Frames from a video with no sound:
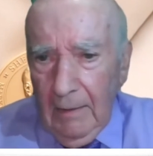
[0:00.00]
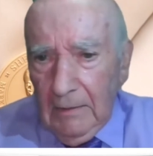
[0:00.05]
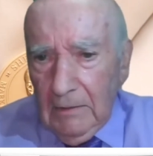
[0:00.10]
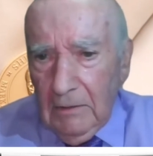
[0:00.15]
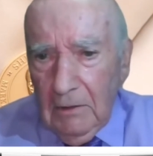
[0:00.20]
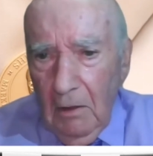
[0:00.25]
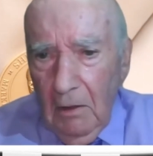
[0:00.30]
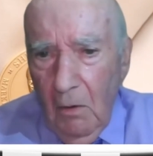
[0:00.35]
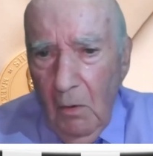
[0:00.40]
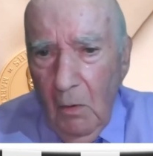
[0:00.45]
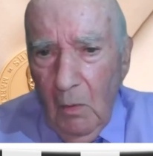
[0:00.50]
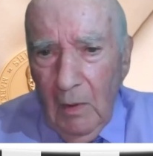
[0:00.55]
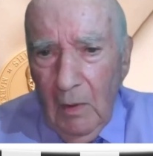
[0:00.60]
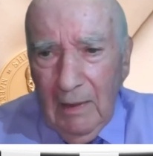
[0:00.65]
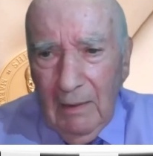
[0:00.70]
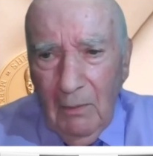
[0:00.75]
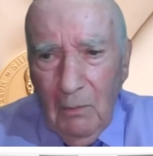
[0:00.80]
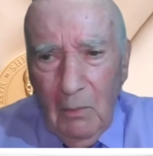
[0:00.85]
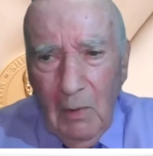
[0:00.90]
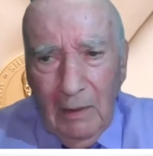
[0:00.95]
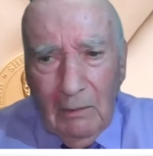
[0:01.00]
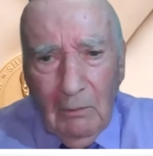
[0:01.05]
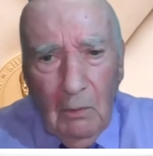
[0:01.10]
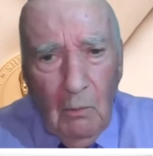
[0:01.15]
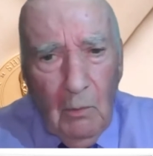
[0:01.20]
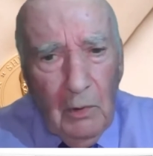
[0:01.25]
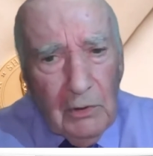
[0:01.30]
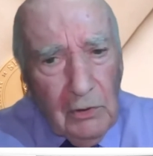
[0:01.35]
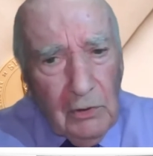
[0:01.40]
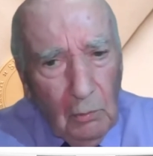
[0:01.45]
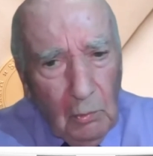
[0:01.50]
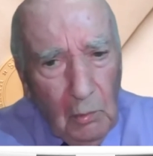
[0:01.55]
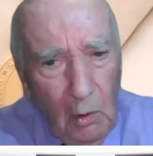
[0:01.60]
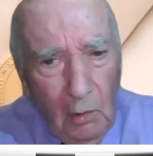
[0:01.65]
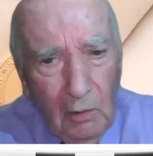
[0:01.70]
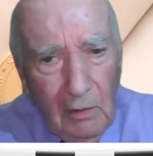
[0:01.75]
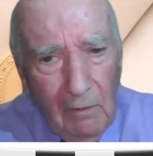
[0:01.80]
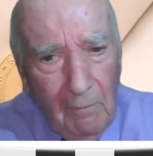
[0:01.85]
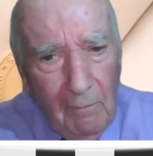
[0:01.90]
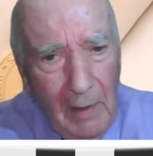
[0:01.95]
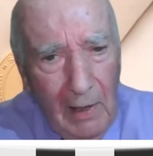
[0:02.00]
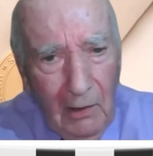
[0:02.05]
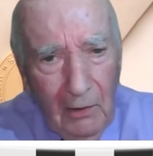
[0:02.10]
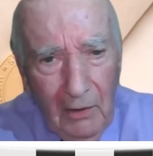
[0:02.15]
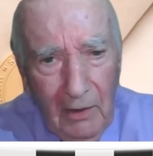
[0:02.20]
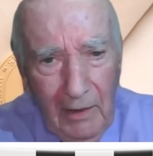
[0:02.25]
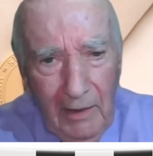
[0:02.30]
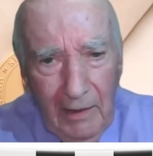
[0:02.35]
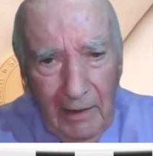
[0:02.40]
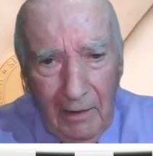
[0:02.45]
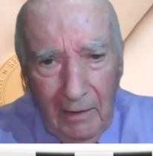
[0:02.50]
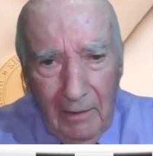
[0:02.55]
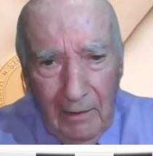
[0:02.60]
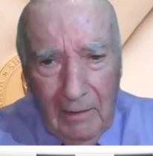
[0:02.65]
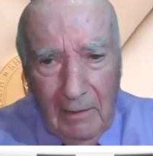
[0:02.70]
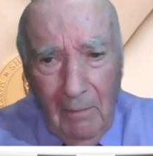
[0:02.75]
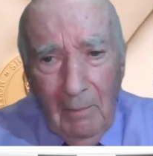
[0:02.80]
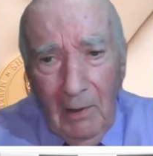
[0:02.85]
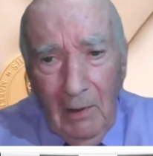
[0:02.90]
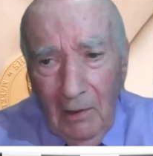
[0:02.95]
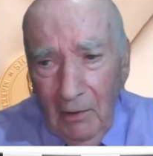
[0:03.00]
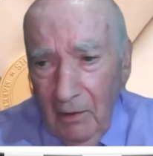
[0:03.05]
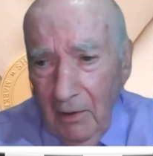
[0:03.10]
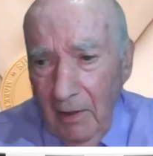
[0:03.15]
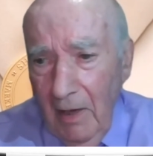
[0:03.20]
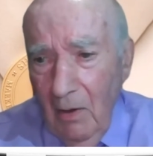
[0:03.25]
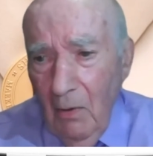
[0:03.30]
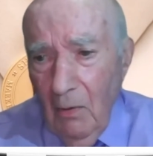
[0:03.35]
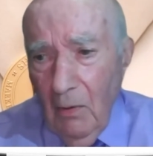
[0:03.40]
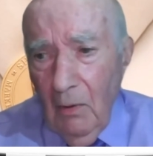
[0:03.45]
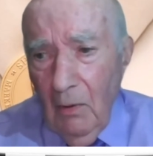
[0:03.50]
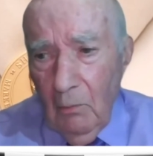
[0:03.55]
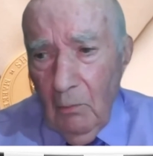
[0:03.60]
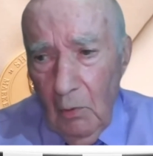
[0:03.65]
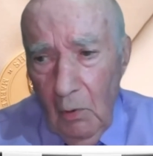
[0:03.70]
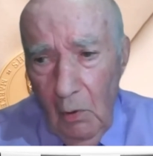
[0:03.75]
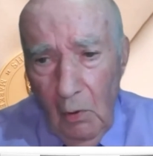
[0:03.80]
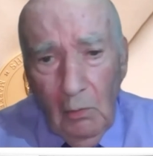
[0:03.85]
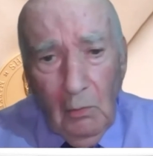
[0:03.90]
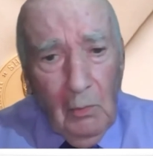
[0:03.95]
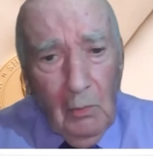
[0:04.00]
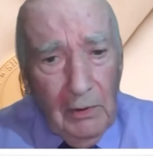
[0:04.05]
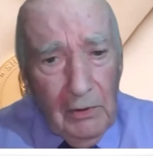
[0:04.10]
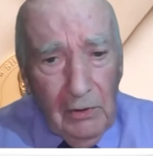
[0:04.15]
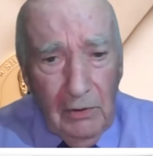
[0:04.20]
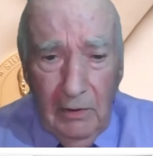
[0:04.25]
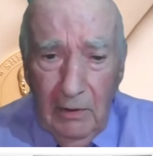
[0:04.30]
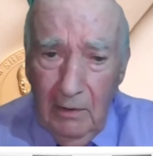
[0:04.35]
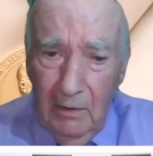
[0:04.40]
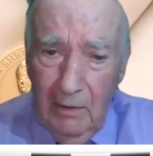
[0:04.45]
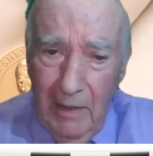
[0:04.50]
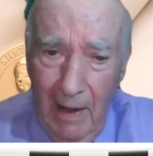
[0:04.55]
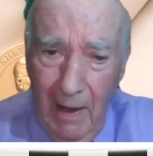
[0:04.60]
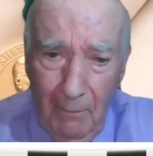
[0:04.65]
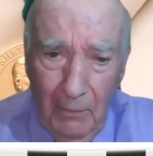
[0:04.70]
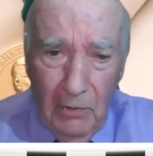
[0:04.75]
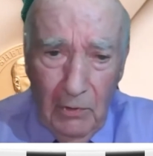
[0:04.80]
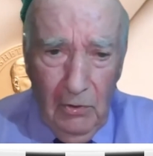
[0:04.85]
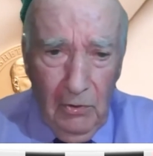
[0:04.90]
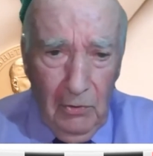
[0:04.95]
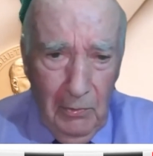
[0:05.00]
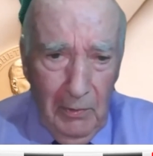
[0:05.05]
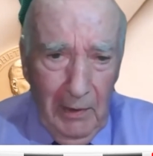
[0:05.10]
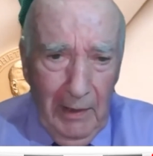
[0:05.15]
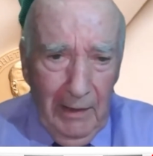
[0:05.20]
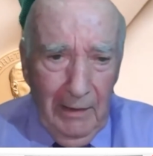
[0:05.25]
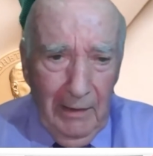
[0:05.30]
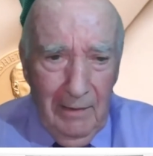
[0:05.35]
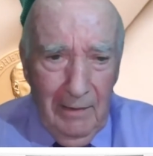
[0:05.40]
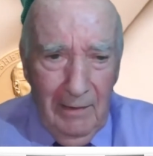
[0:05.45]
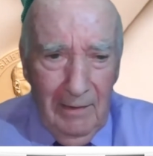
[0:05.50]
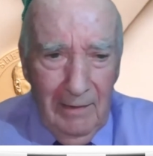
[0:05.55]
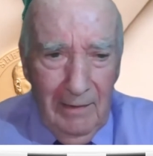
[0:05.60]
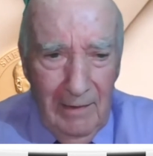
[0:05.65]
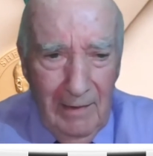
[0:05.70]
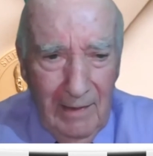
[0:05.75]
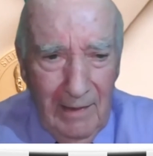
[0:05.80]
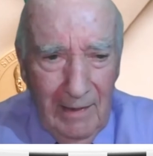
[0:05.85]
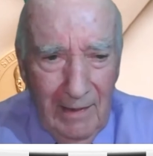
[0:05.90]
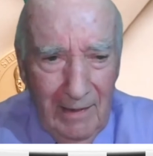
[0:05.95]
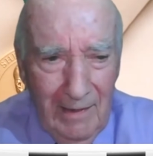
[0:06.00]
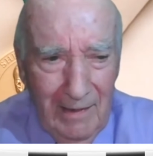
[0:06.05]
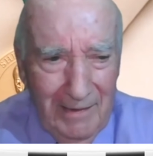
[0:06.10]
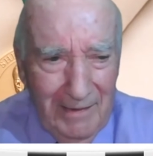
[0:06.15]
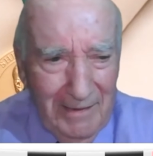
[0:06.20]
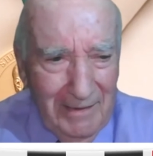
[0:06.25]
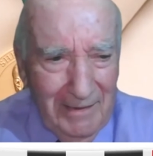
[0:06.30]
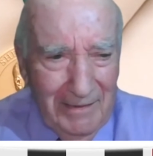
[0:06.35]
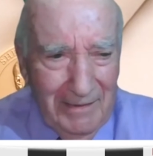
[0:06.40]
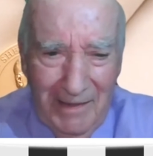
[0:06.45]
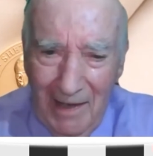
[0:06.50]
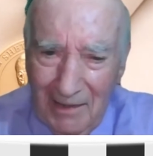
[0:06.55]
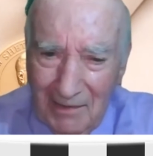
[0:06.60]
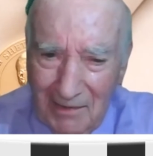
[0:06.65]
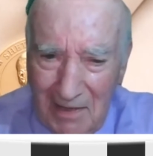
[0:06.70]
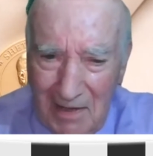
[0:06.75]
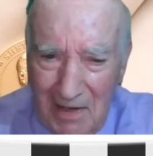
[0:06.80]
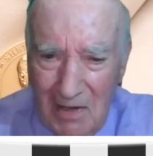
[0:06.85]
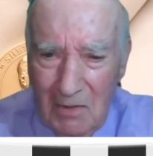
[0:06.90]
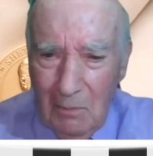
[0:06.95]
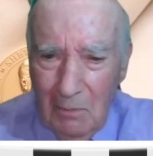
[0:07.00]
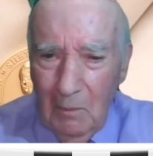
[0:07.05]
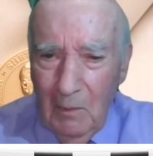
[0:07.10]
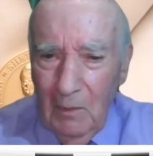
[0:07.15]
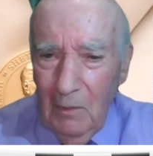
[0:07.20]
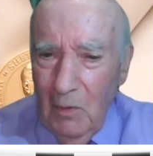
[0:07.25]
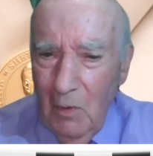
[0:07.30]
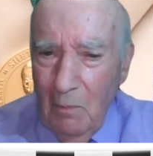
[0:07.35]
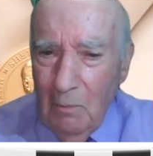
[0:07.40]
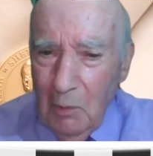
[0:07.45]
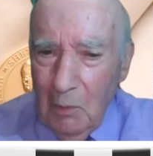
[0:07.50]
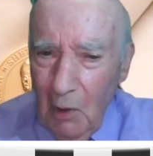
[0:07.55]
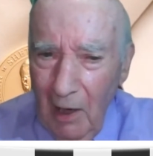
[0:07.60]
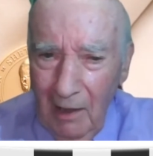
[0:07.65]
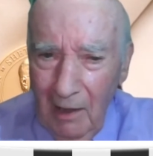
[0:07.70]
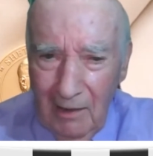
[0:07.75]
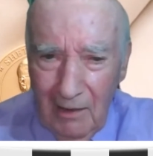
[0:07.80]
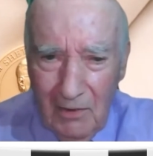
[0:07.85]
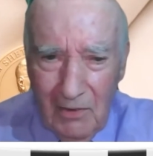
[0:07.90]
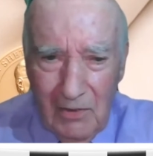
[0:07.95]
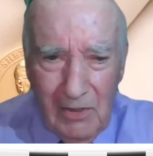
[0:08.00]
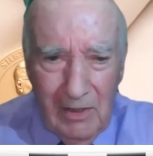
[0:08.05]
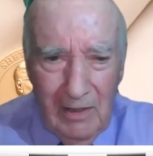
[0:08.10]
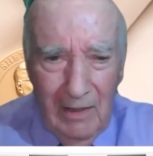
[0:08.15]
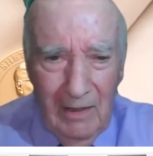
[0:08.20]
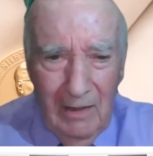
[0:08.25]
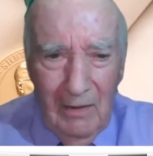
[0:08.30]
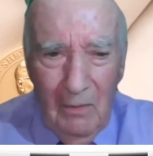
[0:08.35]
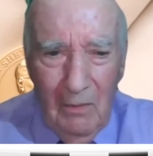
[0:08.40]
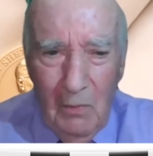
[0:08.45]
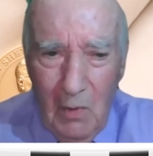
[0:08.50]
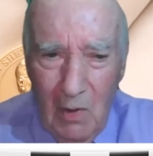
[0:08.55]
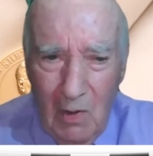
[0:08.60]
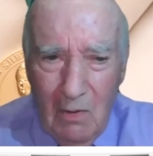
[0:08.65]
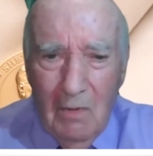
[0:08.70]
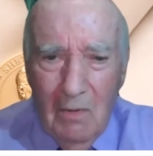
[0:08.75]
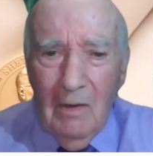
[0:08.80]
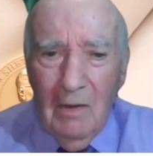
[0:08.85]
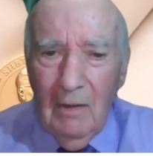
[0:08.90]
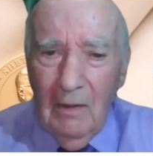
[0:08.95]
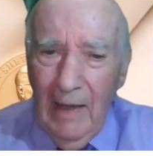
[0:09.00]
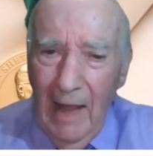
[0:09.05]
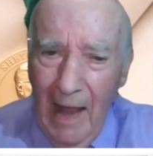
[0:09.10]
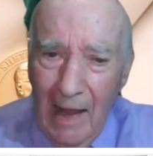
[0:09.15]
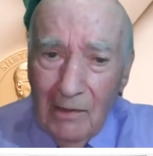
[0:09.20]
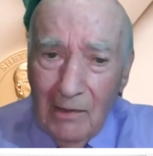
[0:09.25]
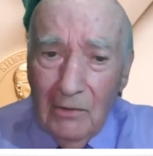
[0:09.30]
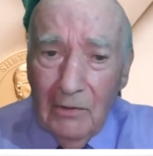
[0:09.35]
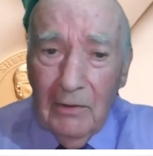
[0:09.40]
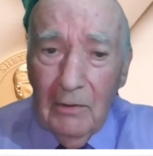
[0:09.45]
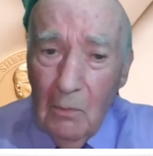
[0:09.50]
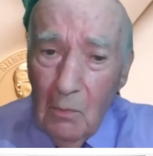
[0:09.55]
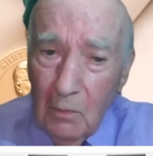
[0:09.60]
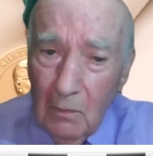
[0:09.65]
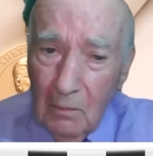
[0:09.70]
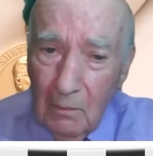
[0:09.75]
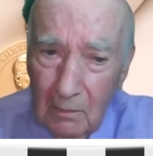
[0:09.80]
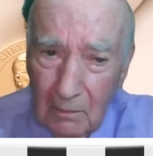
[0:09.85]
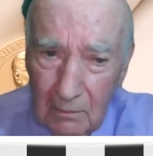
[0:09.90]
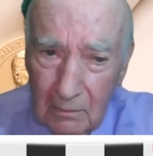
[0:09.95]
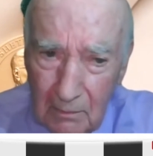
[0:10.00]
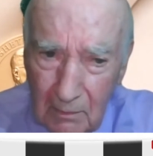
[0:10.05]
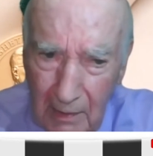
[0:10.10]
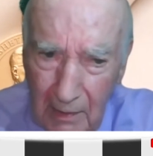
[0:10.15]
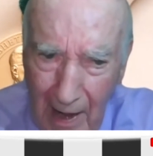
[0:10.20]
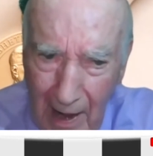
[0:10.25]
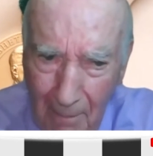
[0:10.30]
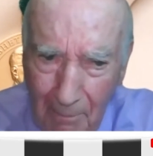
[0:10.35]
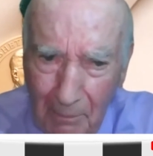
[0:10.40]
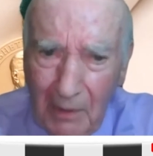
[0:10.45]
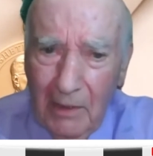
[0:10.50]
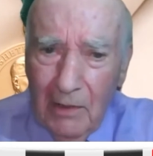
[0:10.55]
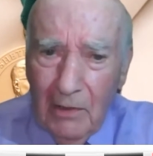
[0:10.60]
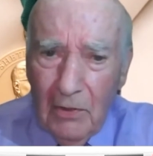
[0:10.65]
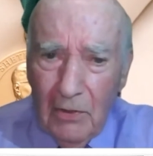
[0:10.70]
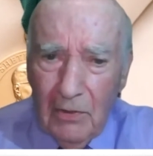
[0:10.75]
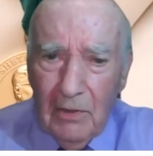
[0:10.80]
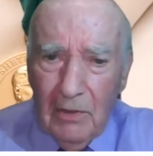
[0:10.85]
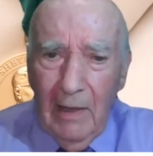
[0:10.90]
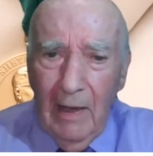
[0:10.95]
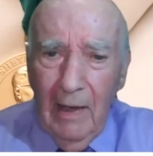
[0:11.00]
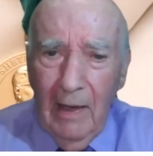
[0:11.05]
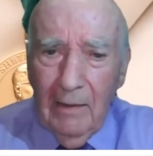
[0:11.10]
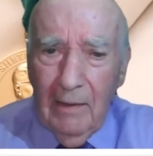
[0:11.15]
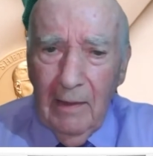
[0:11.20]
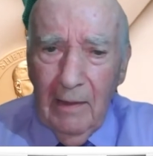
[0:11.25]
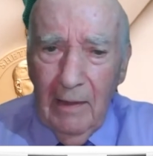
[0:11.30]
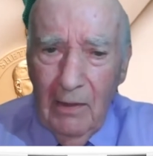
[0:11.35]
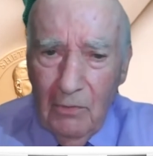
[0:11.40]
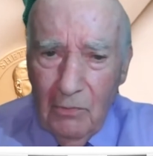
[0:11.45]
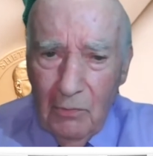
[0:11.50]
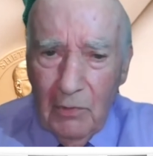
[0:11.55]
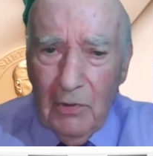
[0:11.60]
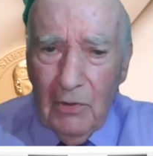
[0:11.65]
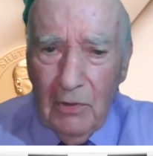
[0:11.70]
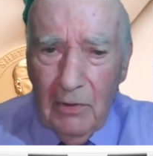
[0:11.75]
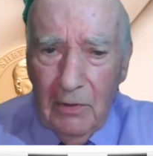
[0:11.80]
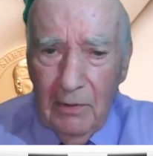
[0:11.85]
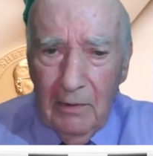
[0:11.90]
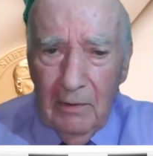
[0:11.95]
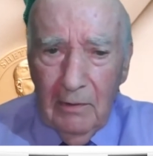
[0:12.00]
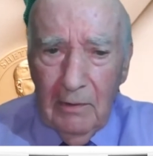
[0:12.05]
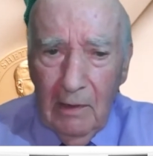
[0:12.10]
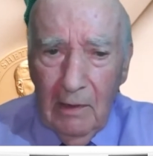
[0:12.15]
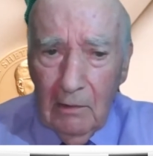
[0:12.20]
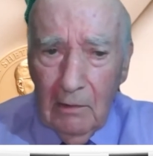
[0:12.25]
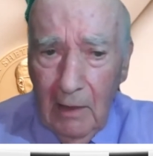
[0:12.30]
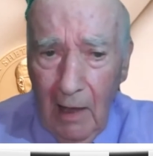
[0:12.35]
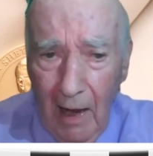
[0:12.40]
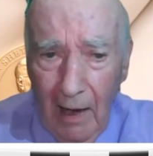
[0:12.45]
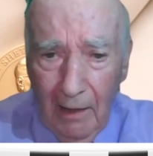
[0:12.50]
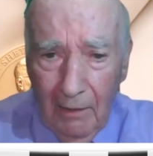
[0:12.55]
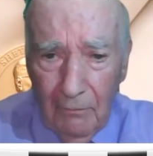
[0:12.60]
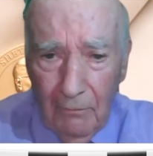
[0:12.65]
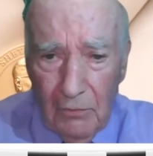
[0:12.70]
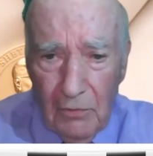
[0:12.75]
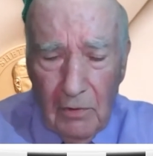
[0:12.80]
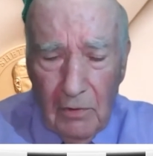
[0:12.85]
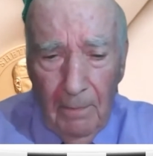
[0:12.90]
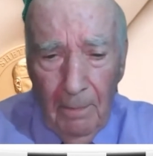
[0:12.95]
So what was the role of marketing? The marketing role was to demonstrate that these new products will add to happiness and interest to their lives.